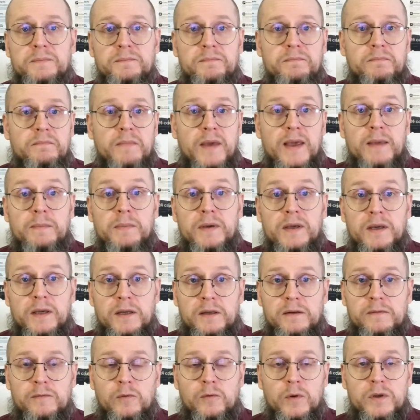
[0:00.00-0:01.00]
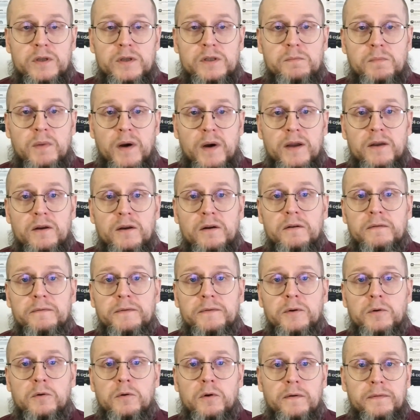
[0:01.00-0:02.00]
may be influenced by a
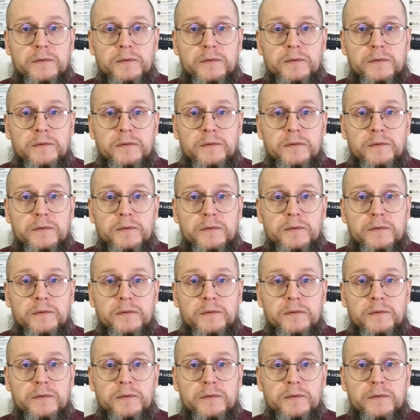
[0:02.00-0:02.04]
view of